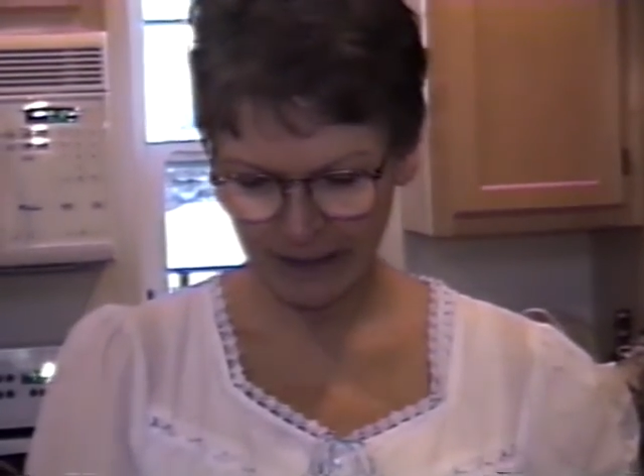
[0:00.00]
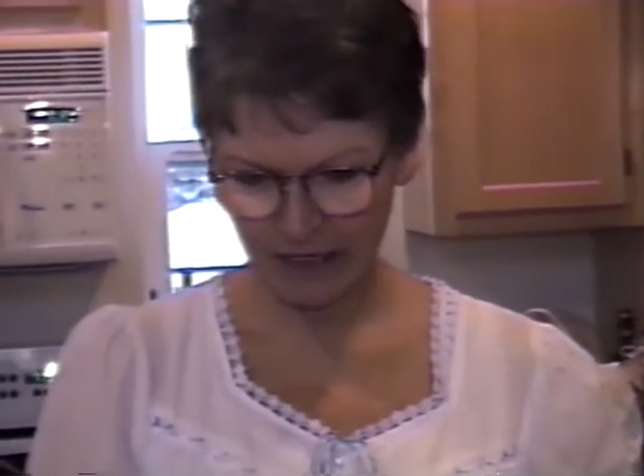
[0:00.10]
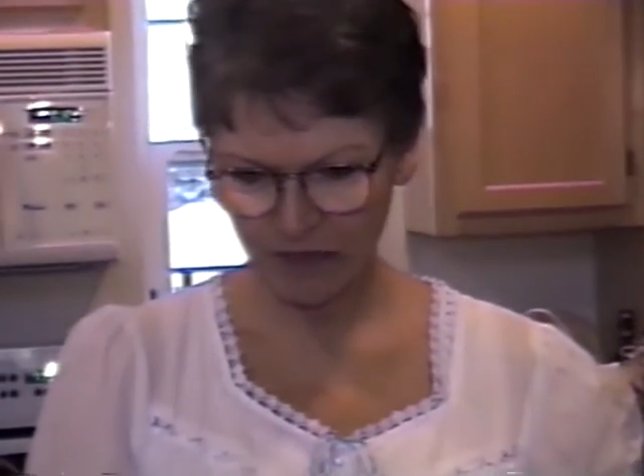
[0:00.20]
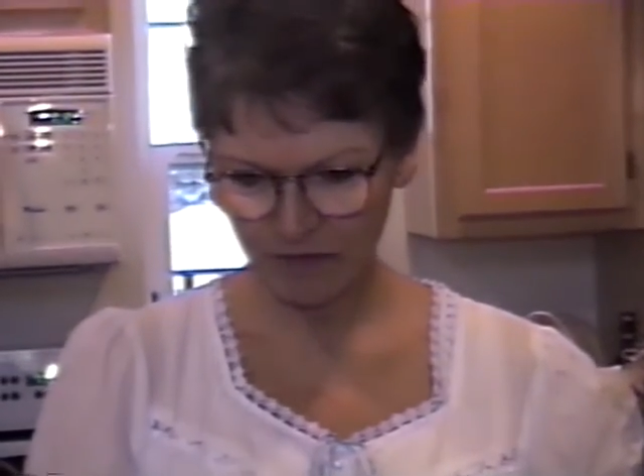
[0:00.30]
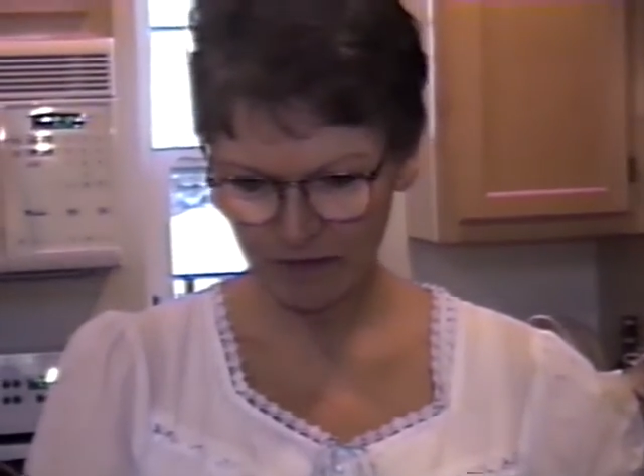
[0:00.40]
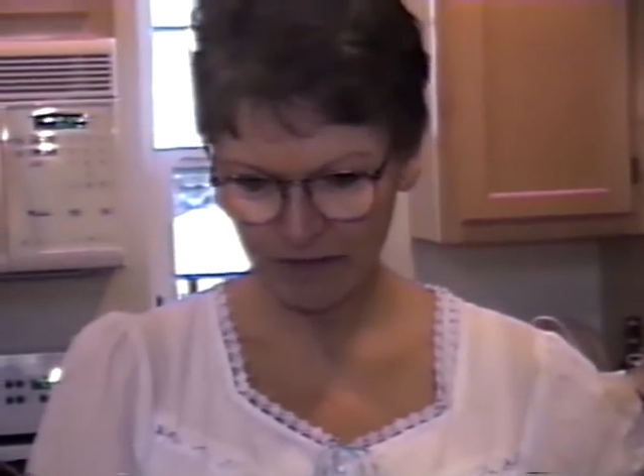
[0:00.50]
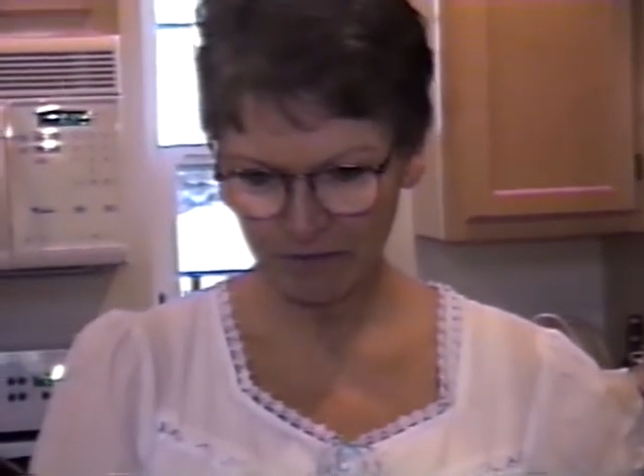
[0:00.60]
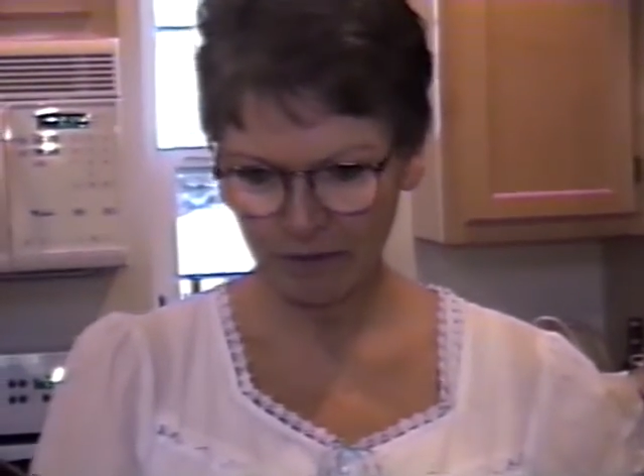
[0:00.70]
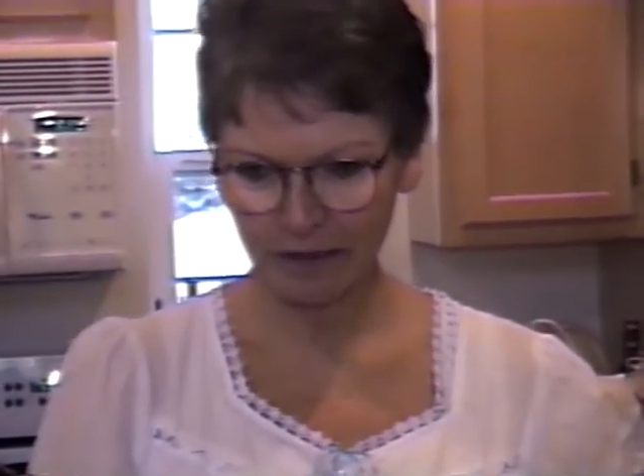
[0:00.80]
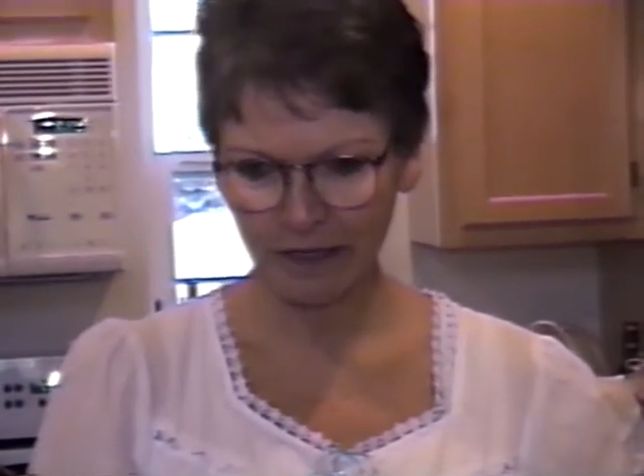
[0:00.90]
nice
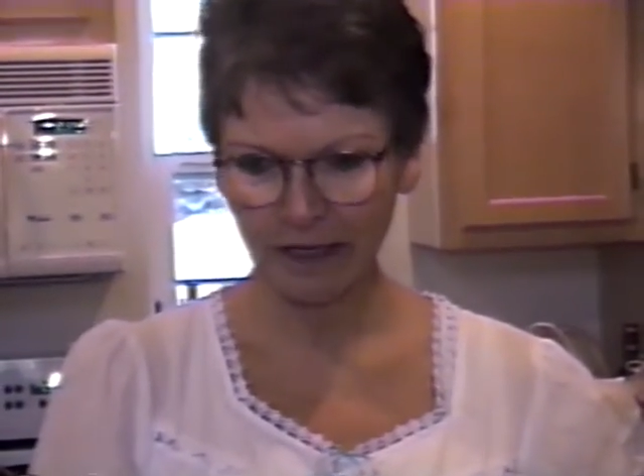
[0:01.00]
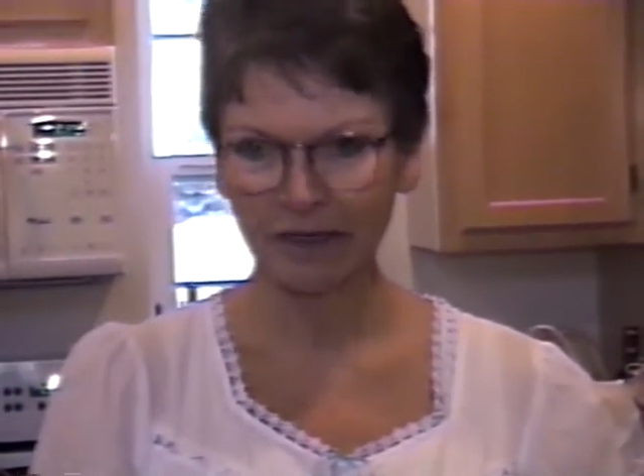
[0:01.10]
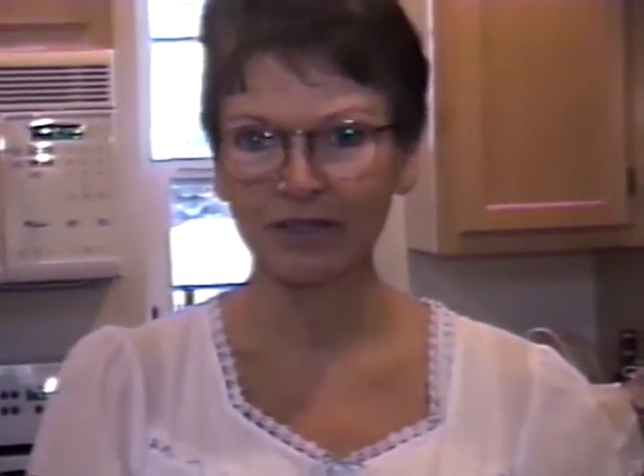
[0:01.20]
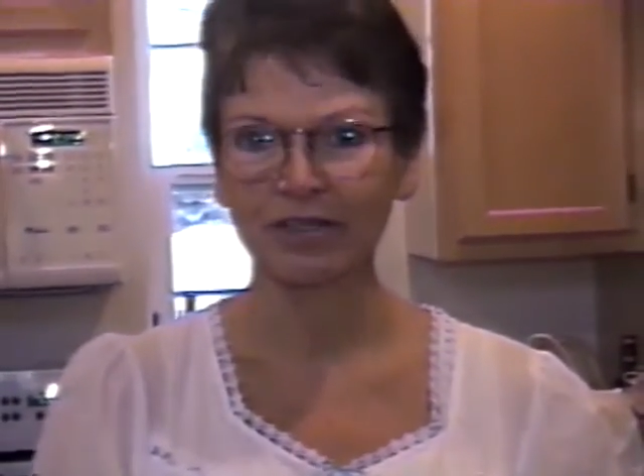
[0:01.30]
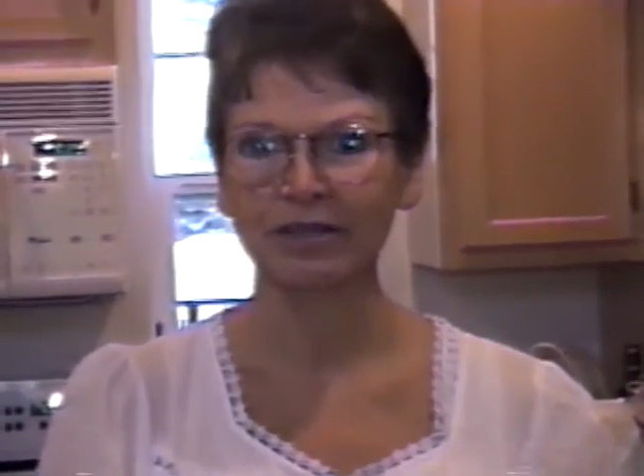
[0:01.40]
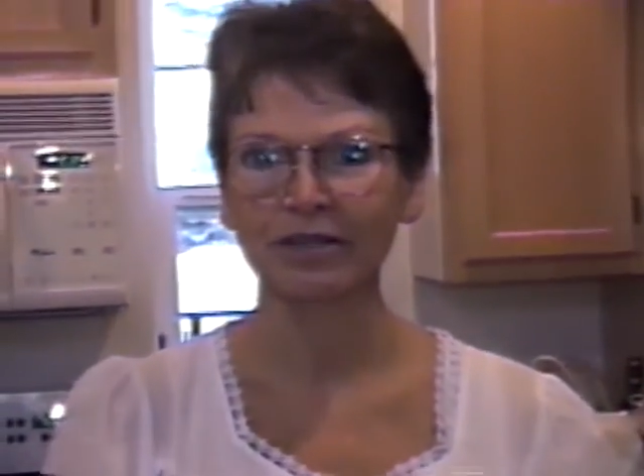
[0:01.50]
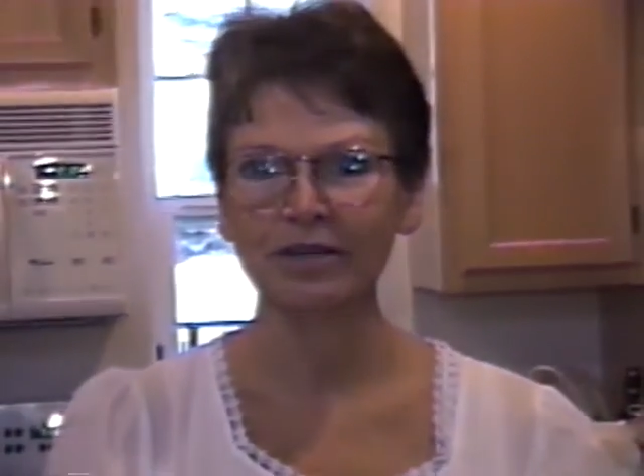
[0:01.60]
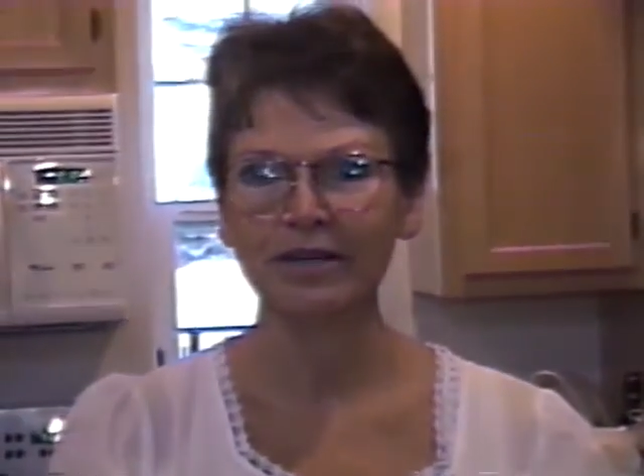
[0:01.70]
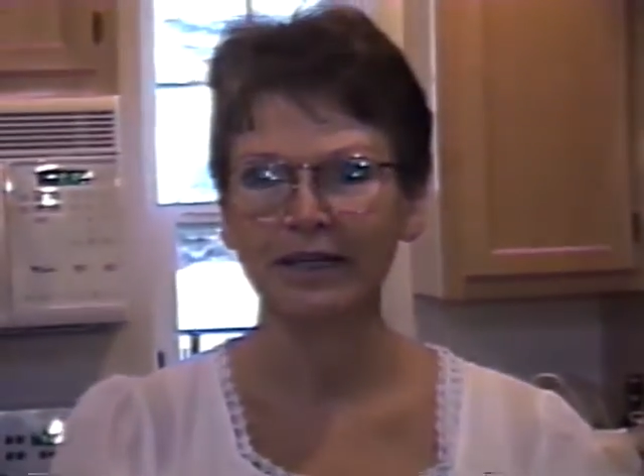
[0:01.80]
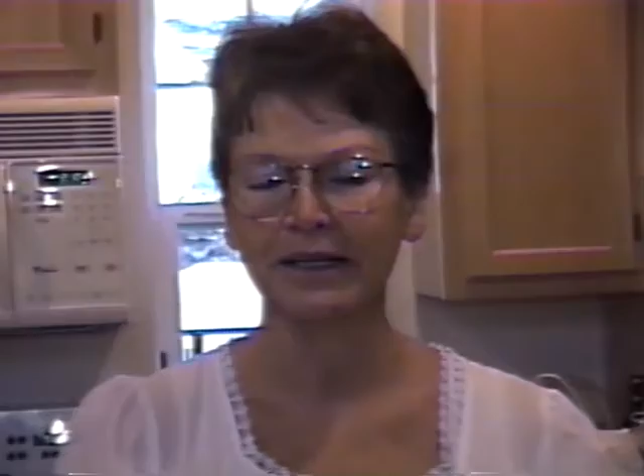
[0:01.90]
visit with Esther.